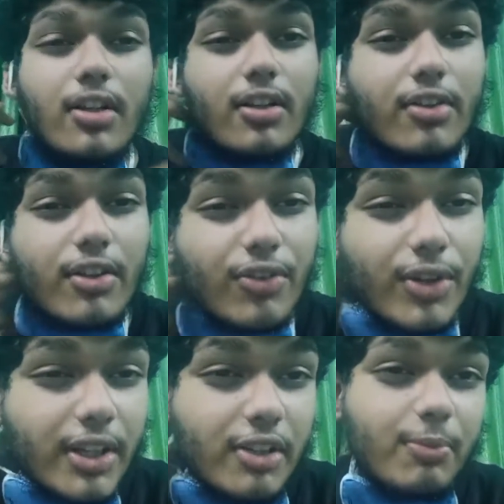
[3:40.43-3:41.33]
just so
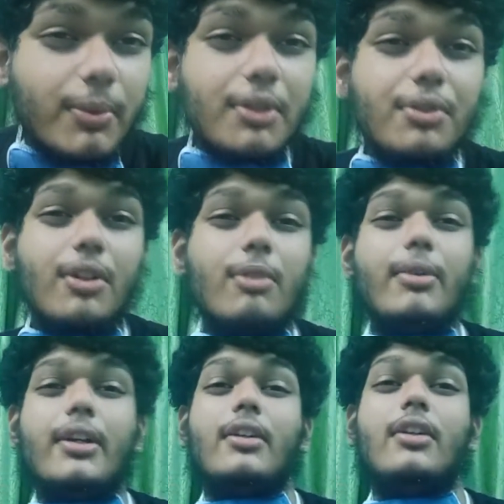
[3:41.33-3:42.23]
I can speak to you all
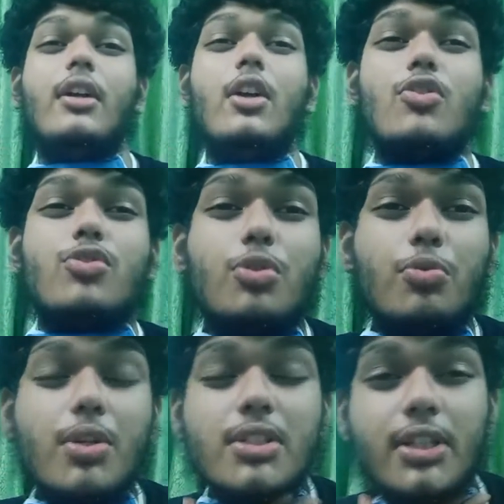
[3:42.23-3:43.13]
better. So,
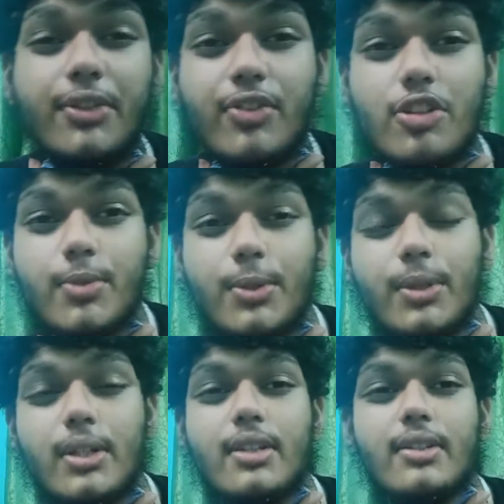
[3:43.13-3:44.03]
what's the difference
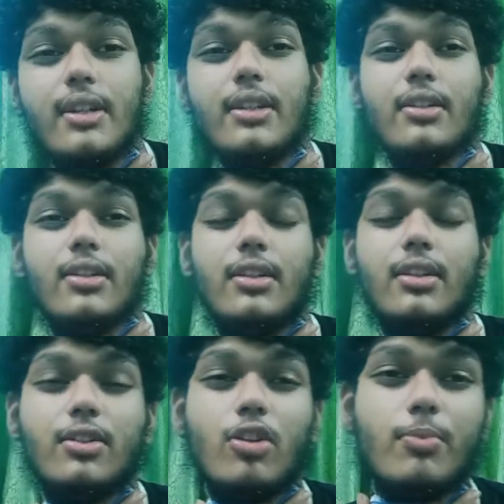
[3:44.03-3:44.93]
between this and
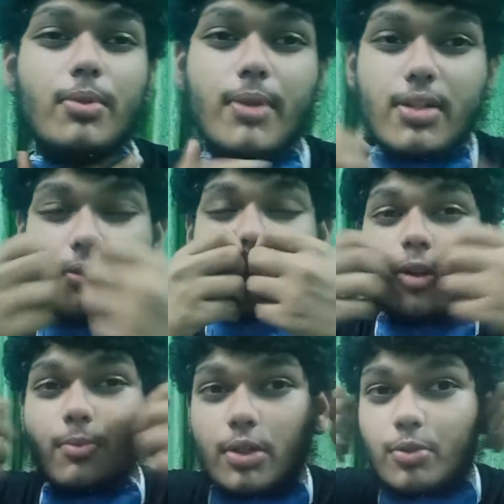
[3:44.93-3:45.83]
the normal mask? Well,
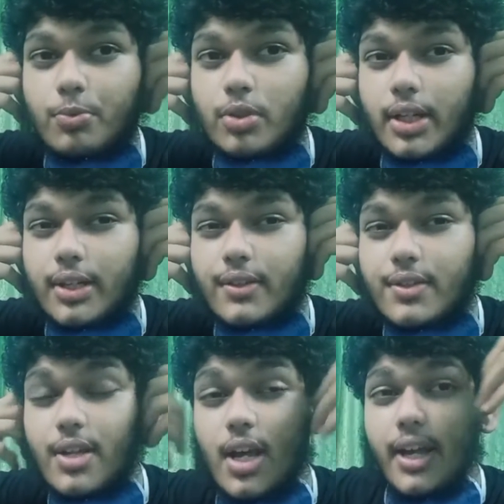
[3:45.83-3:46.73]
normal you put like
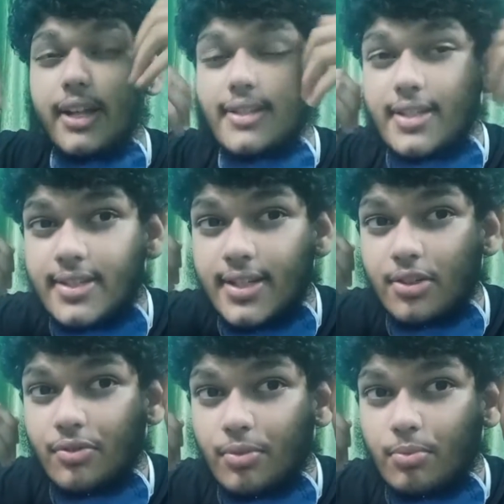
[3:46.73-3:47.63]
this. It's easier
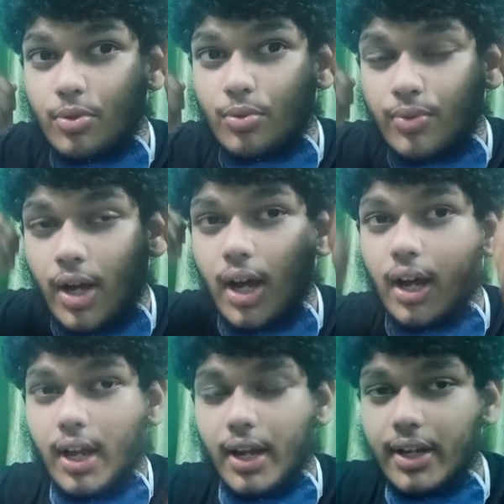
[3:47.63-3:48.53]
to remove
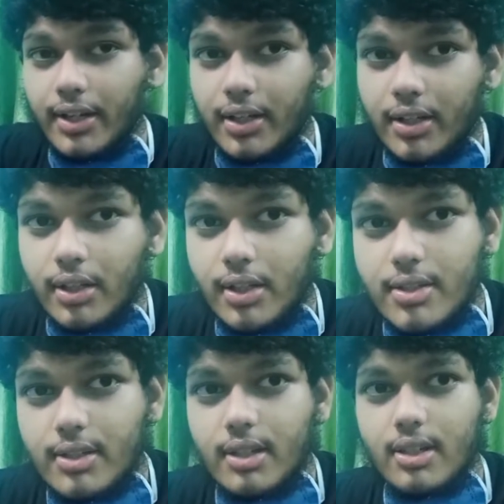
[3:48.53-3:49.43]
and
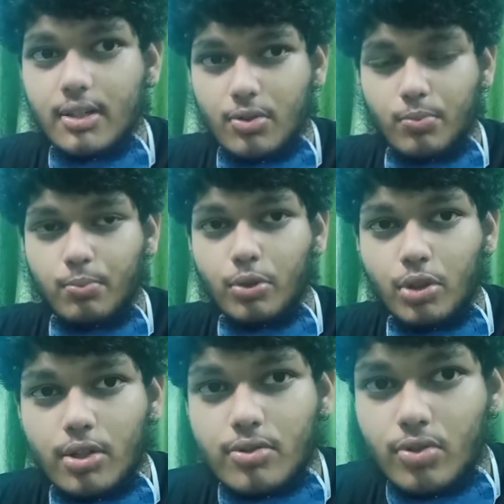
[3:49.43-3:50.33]
easy to put
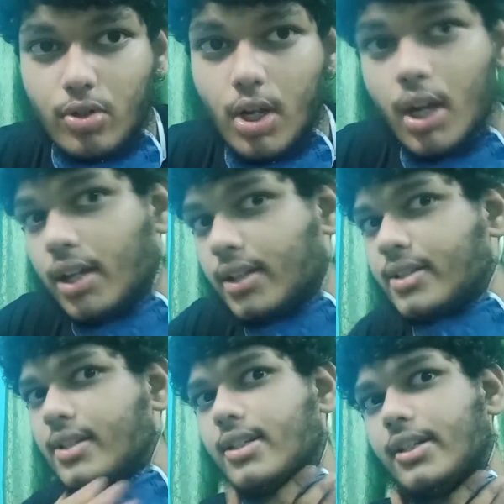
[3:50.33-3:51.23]
also. This
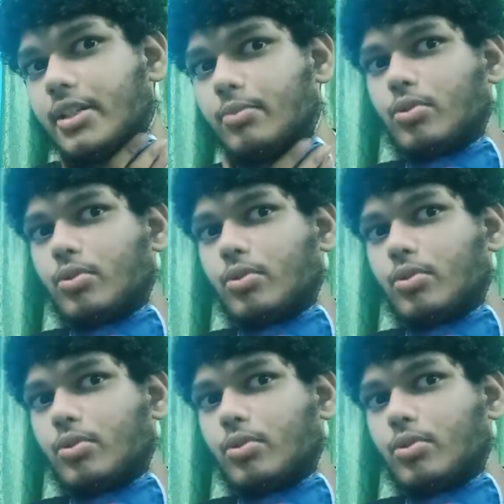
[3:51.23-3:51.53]
is a little more